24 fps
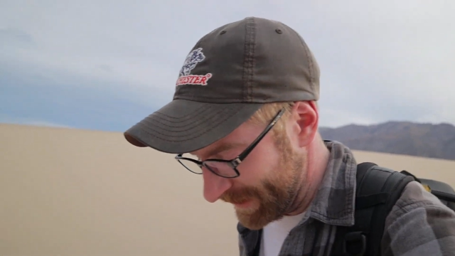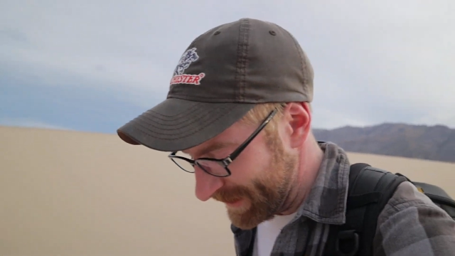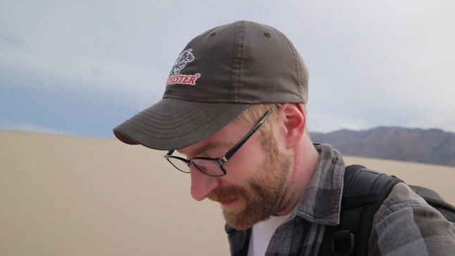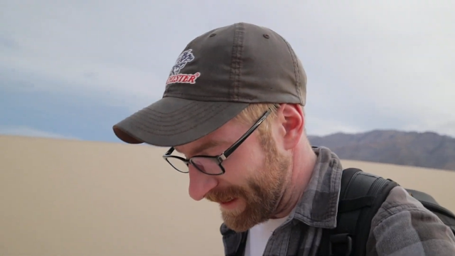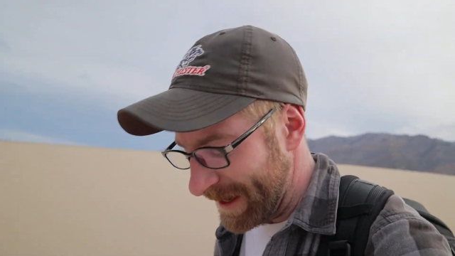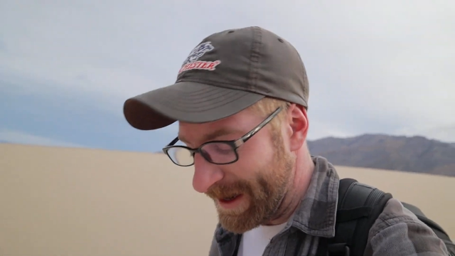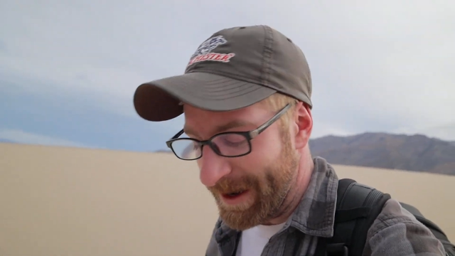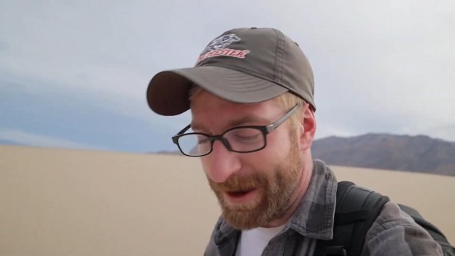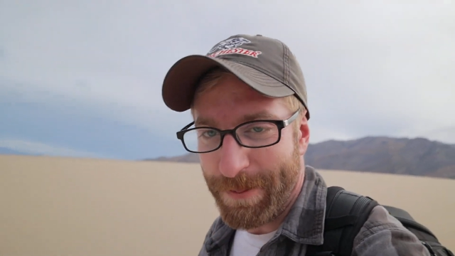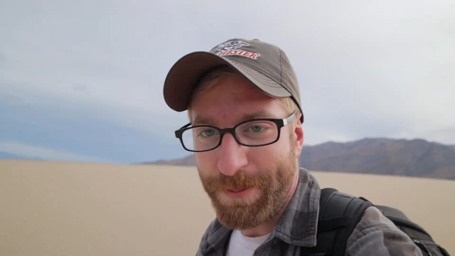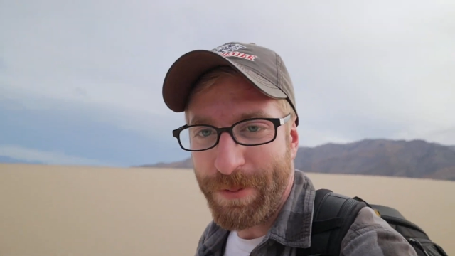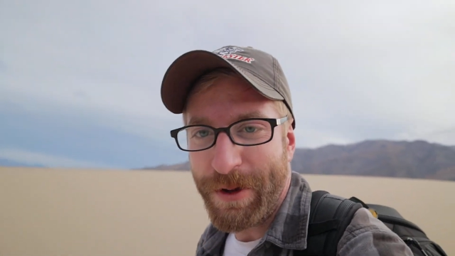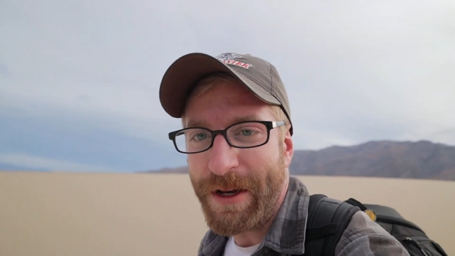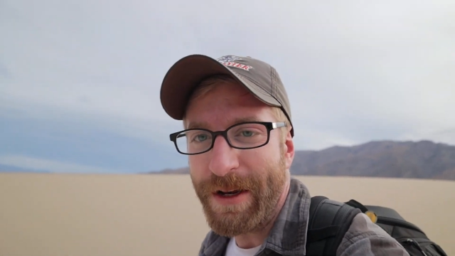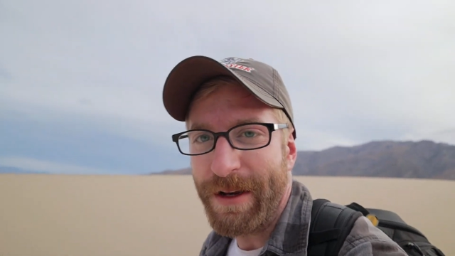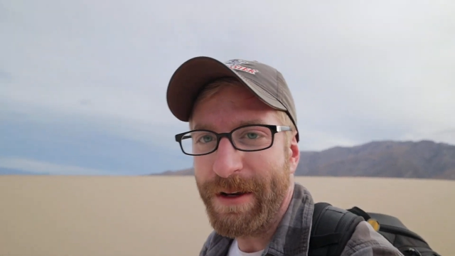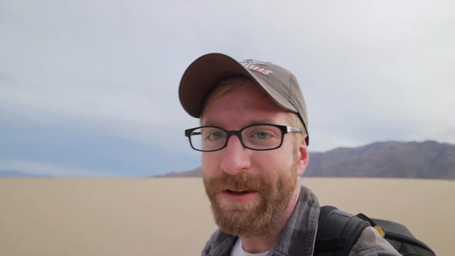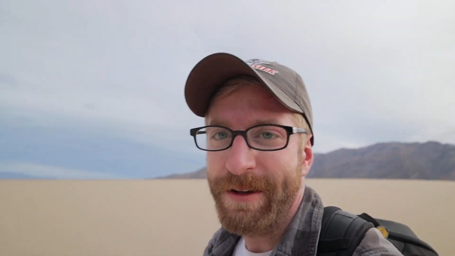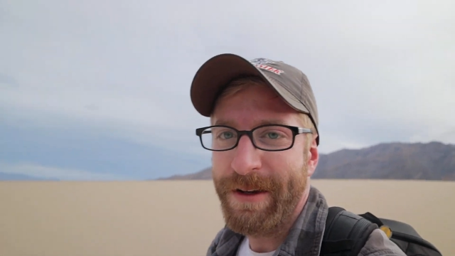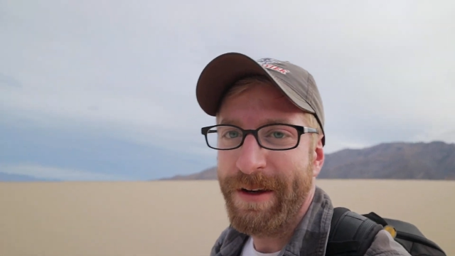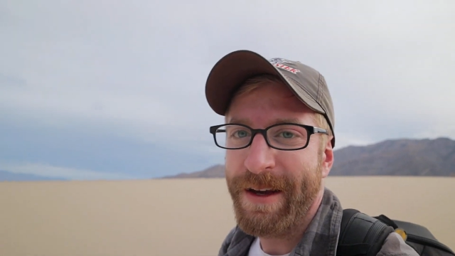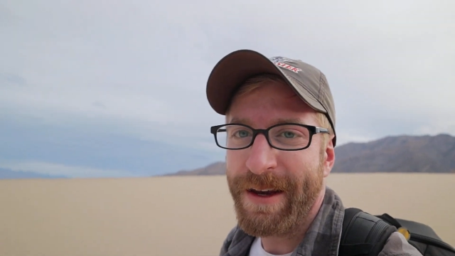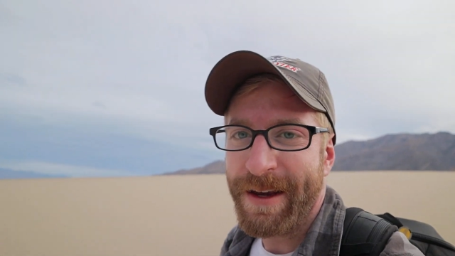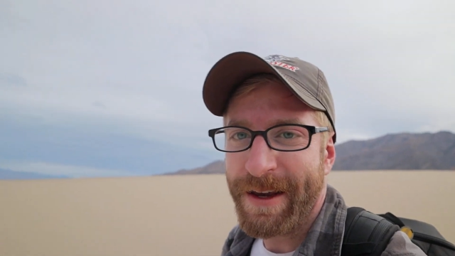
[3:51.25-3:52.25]
set up and
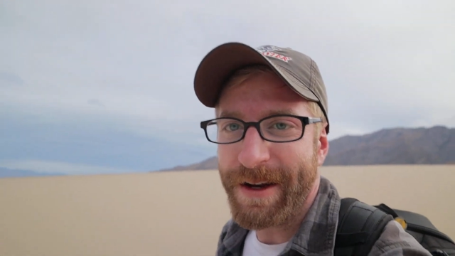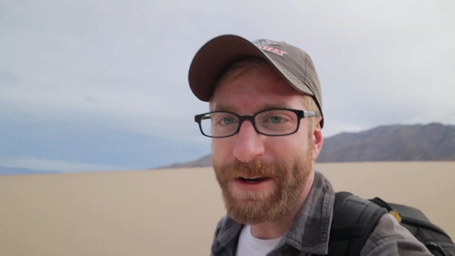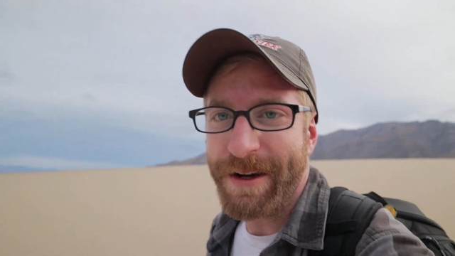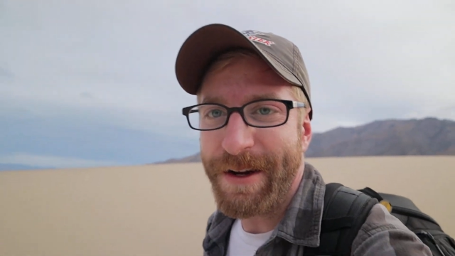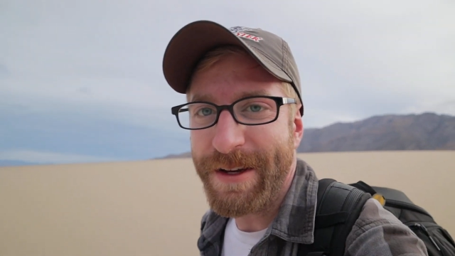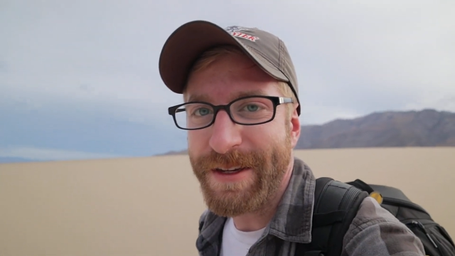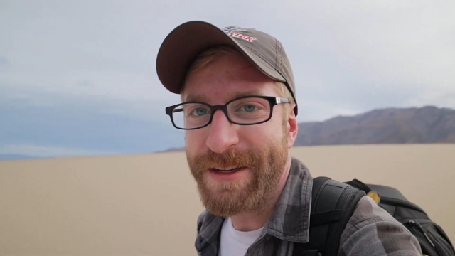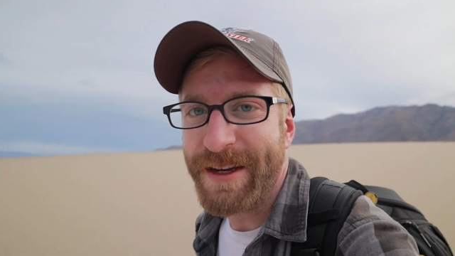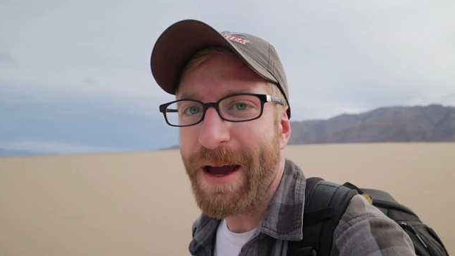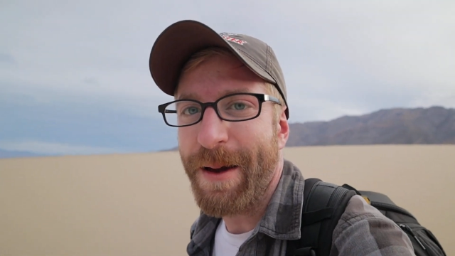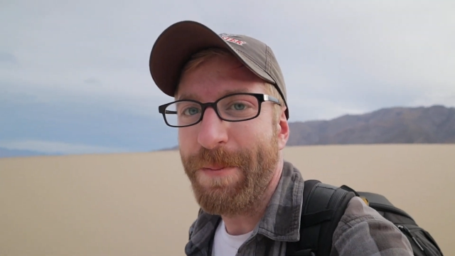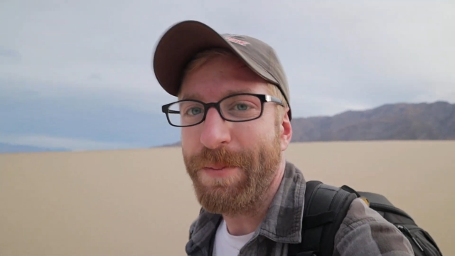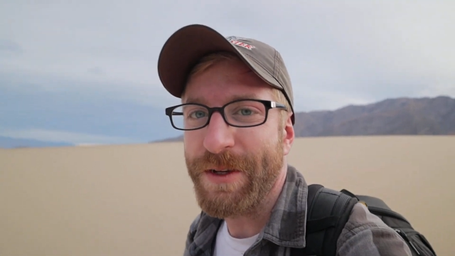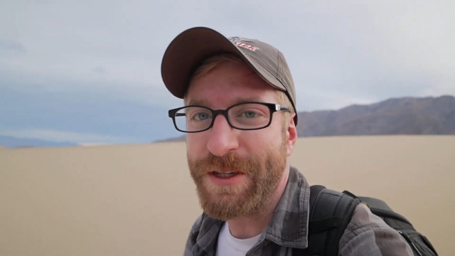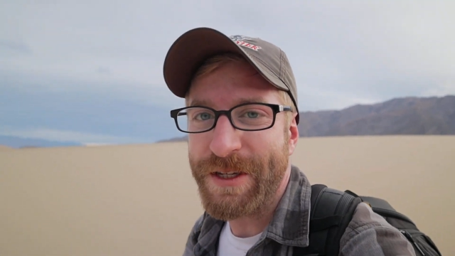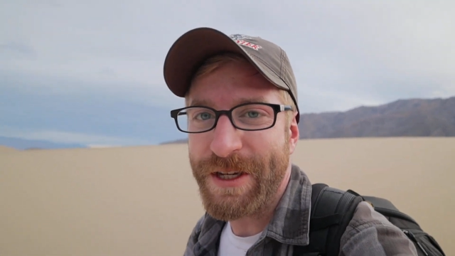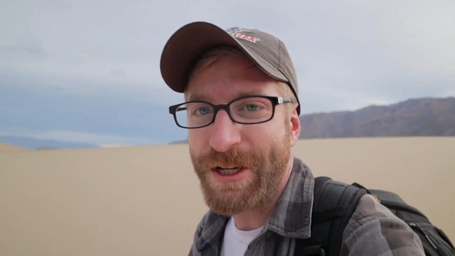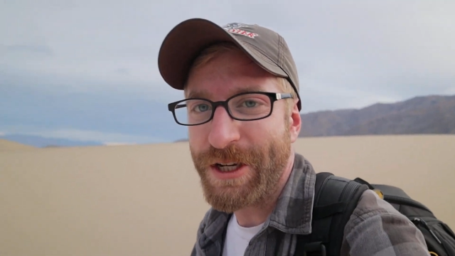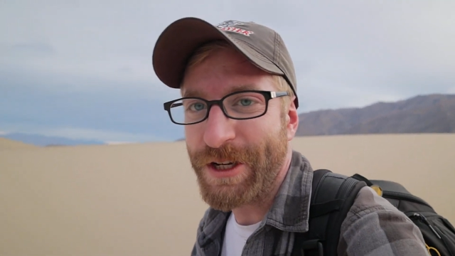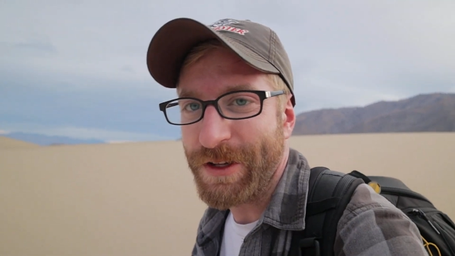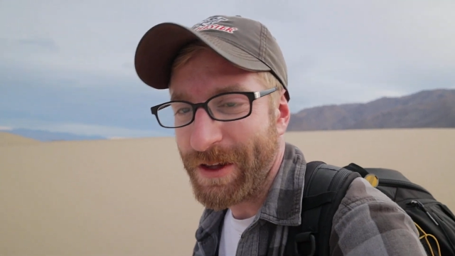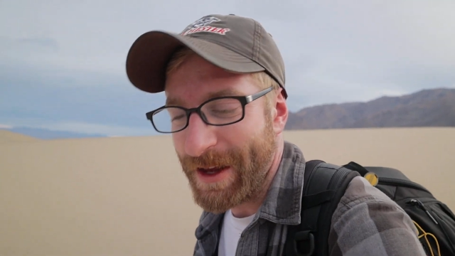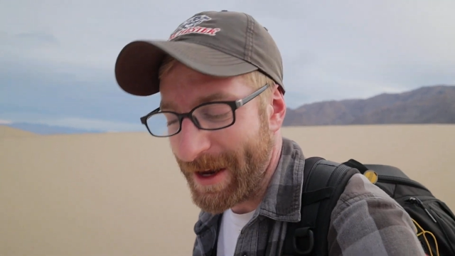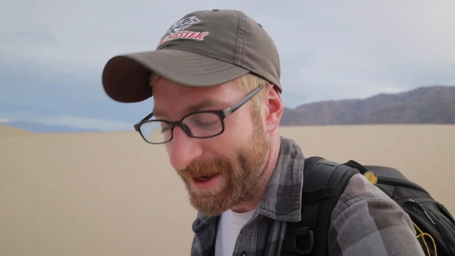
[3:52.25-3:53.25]
get a nice composition